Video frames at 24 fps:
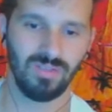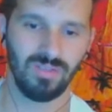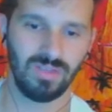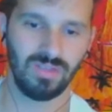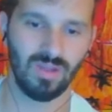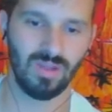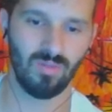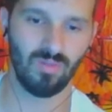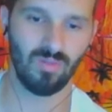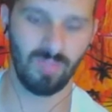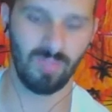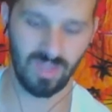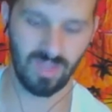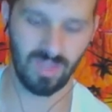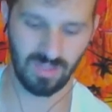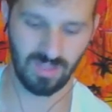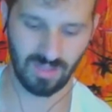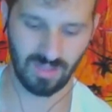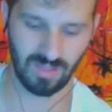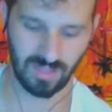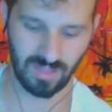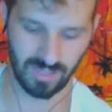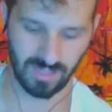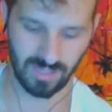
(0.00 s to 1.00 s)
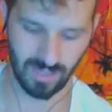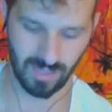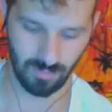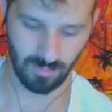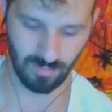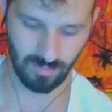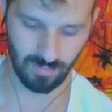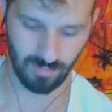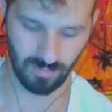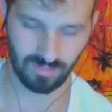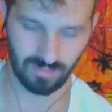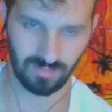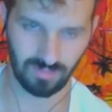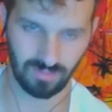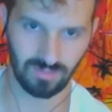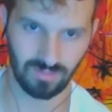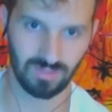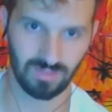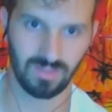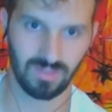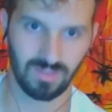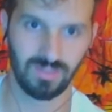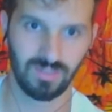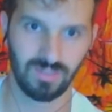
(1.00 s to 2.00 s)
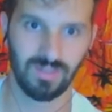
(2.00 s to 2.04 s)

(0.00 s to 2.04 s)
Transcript: being like nimble